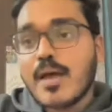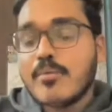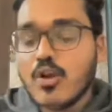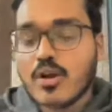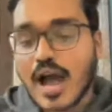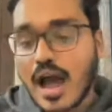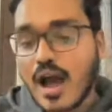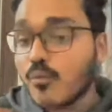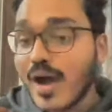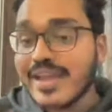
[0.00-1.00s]
look,
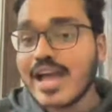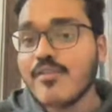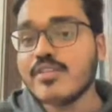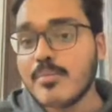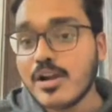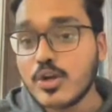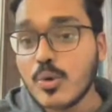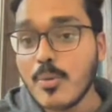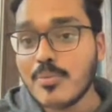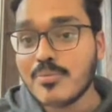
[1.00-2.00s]
why I was able
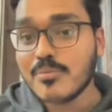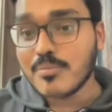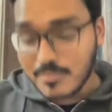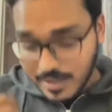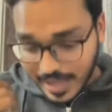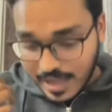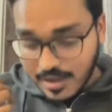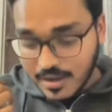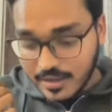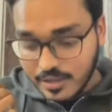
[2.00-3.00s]
to
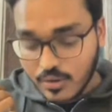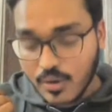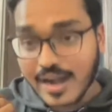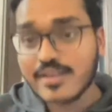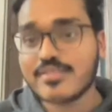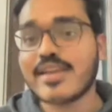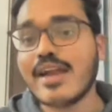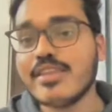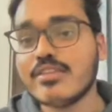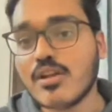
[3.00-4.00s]
understand
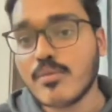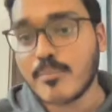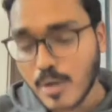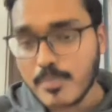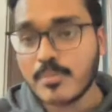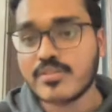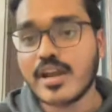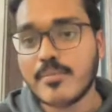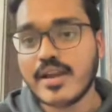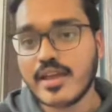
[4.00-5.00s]
the problem
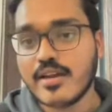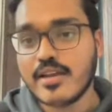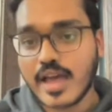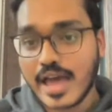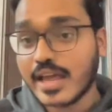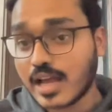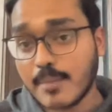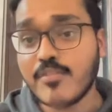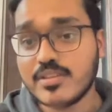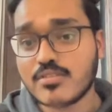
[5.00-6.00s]
statement here and I come up
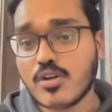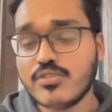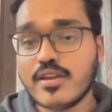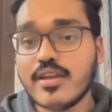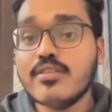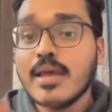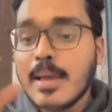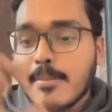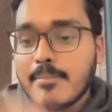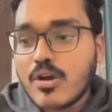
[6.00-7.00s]
with a solution is
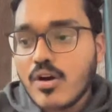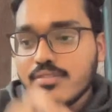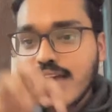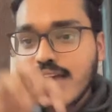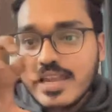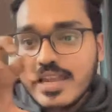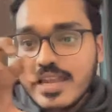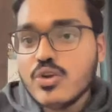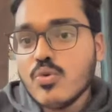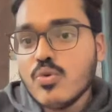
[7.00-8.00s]
because I
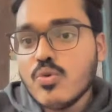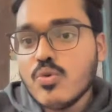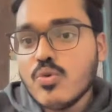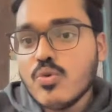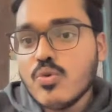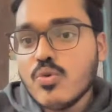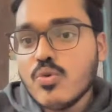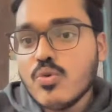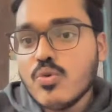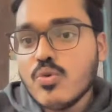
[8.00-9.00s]
knew what my
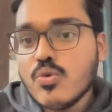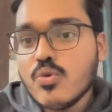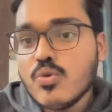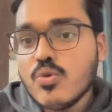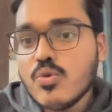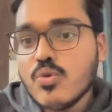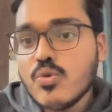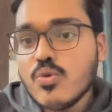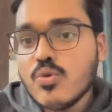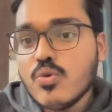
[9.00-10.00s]
users
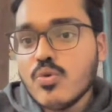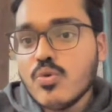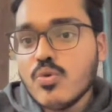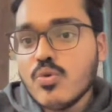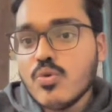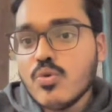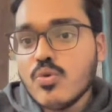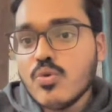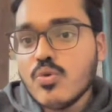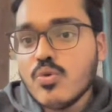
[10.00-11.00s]
motivation, what my
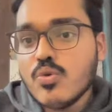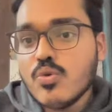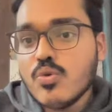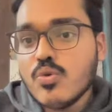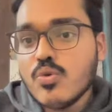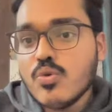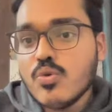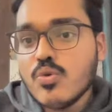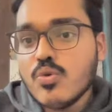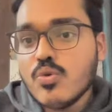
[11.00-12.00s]
user geography
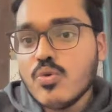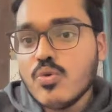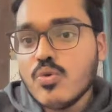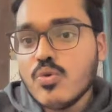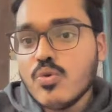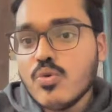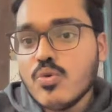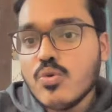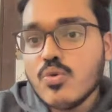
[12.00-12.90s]
and demography is.